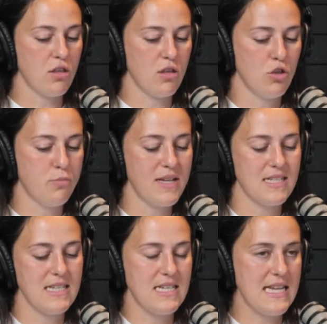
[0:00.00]
you
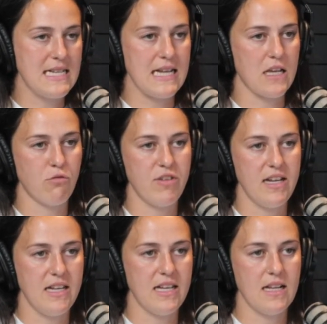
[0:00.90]
basically need to eat like a
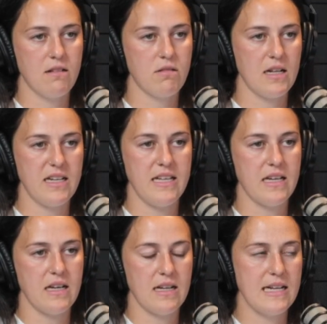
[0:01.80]
really
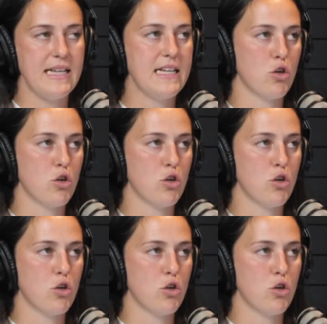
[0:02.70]
clean